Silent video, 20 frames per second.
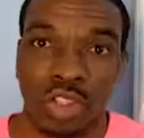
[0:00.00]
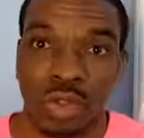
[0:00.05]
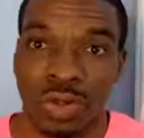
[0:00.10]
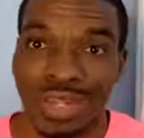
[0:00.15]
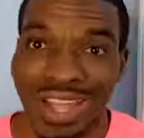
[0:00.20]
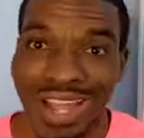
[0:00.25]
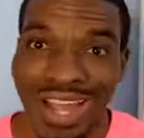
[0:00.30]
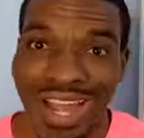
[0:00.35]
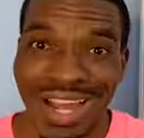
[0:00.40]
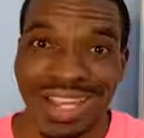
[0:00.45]
So
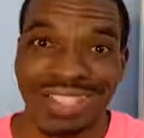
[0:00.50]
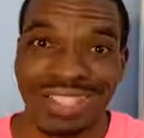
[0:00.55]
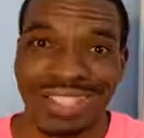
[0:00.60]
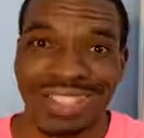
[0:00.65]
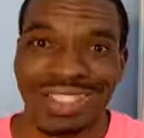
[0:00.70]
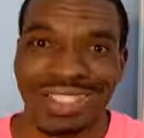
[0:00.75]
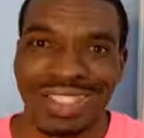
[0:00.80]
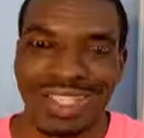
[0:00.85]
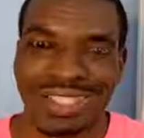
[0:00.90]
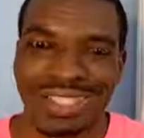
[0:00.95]
the
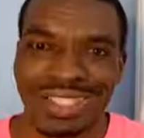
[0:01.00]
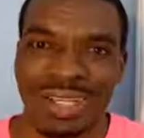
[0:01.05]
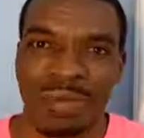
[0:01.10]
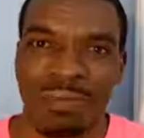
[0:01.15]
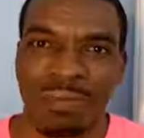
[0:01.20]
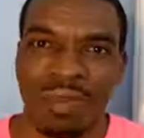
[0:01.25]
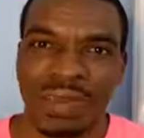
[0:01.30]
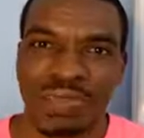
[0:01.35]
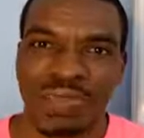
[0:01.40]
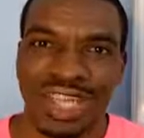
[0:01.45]
content section,
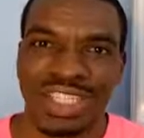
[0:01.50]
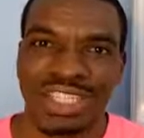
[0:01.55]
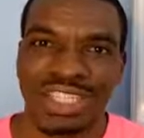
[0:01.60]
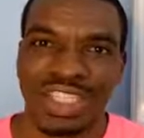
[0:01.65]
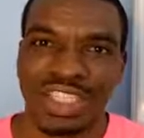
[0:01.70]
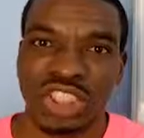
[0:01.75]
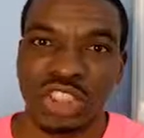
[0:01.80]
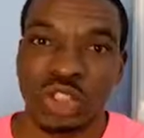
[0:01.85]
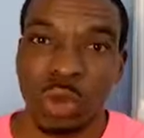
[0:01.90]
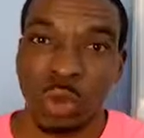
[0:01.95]
that's
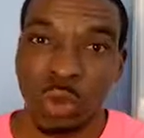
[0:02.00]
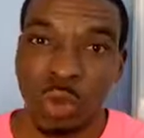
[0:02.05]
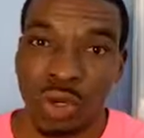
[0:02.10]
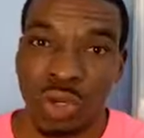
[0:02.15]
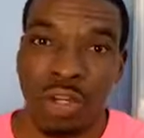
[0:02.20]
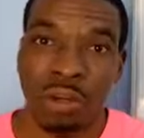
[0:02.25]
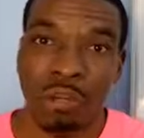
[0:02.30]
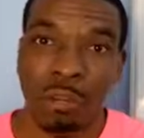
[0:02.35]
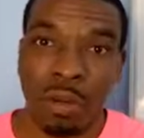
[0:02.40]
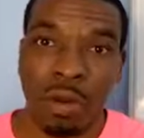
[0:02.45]
just the
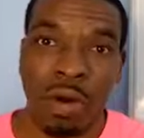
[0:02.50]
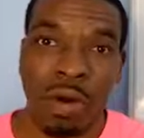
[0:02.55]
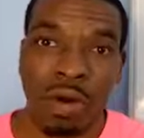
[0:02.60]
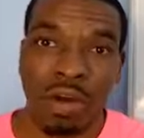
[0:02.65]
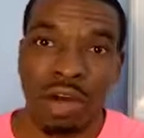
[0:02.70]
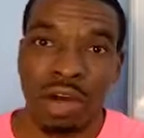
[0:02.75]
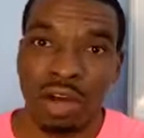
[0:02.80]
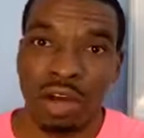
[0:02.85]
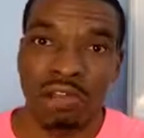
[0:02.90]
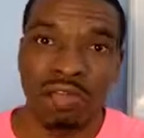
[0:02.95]
written
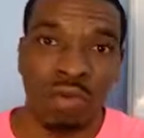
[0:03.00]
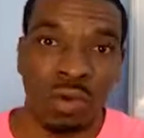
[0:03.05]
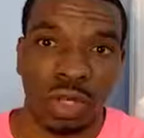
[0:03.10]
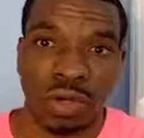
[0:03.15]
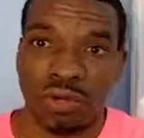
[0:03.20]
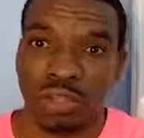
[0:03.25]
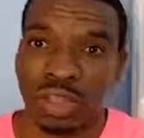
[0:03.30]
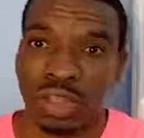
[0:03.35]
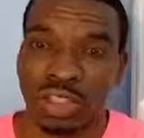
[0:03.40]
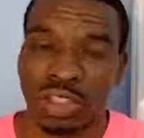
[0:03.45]
part of
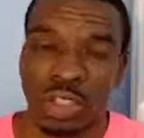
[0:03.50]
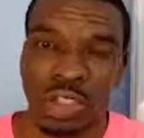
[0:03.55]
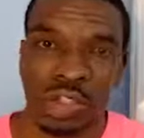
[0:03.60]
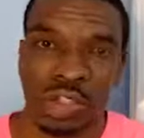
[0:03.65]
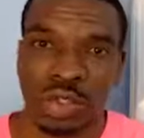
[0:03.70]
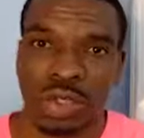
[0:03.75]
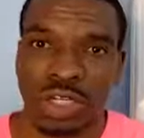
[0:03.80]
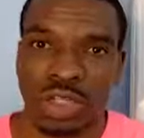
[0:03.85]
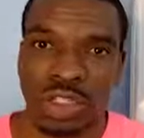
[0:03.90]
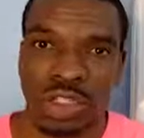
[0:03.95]
whatever it is that
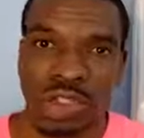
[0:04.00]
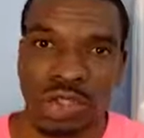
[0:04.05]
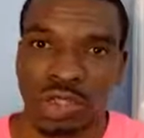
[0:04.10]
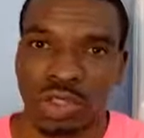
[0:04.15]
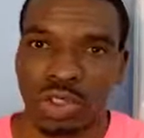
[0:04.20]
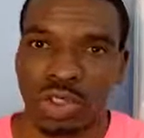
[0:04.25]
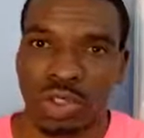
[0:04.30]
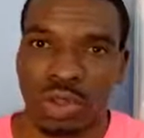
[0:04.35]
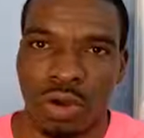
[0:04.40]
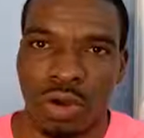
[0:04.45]
you're
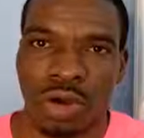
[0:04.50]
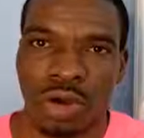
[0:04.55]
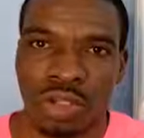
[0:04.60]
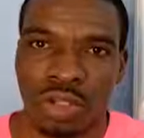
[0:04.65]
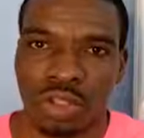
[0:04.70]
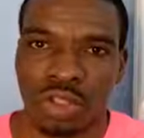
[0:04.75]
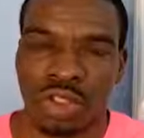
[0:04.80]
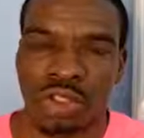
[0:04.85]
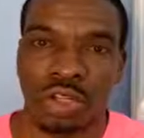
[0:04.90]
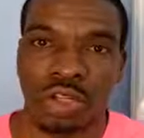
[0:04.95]
introducing your
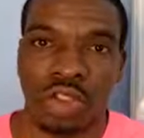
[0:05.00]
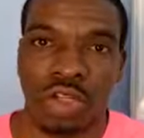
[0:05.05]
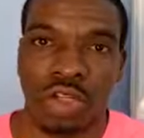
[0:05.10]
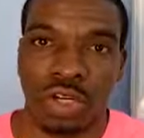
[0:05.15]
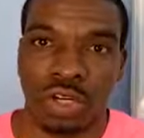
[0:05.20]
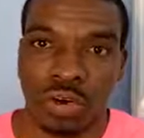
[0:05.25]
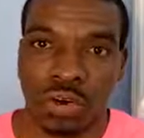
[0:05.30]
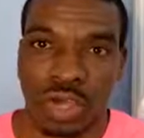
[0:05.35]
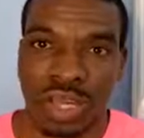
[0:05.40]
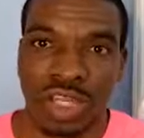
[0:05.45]
audience to. So you're
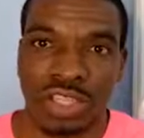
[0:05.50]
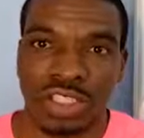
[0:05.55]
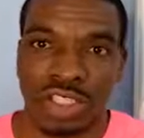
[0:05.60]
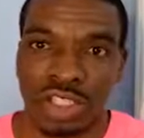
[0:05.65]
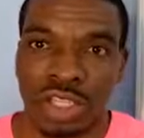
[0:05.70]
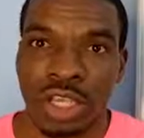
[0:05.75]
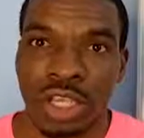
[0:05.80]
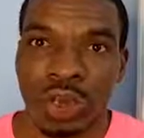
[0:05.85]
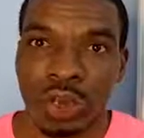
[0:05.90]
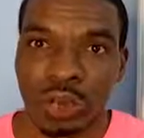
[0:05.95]
going to go ahead and
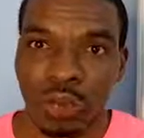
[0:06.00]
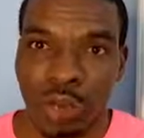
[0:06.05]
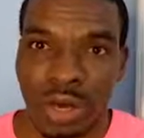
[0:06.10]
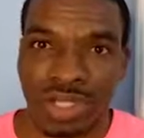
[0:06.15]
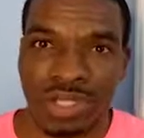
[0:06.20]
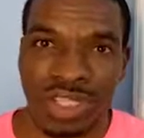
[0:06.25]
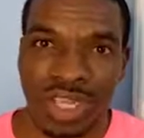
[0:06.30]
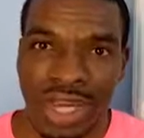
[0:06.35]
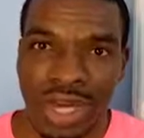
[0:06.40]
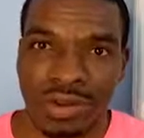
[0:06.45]
just
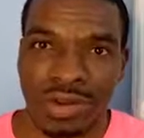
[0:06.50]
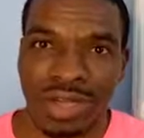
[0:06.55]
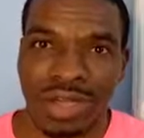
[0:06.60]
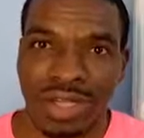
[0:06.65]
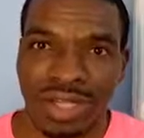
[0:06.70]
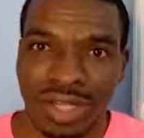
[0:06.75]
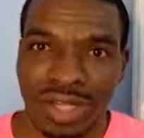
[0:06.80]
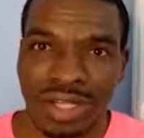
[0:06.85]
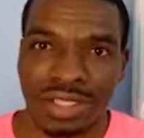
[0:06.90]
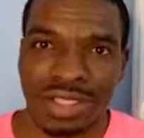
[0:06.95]
write that out in
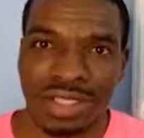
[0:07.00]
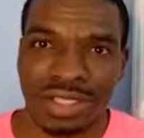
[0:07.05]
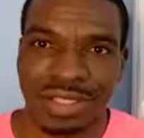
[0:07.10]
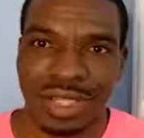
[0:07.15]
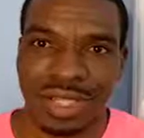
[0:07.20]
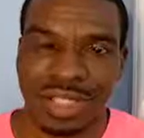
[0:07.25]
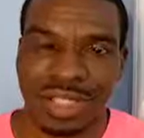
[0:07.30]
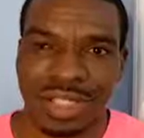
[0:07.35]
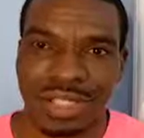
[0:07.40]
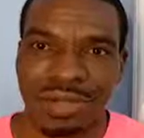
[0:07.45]
the content
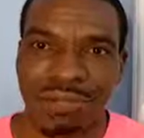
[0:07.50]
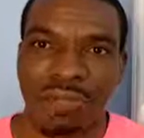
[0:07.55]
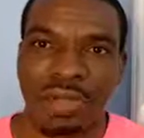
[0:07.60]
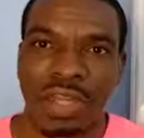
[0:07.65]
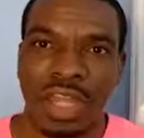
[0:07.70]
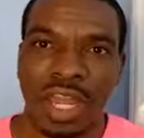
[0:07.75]
section.